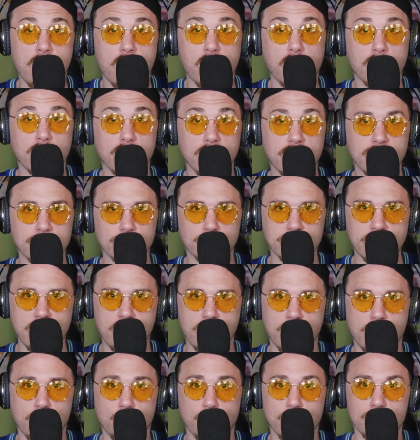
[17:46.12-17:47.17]
All right,
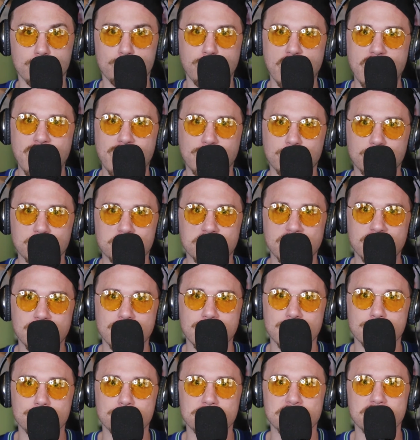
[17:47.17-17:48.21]
y'all, we're back with
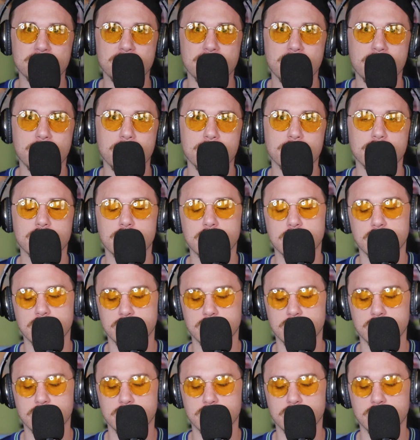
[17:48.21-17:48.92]
the NBA.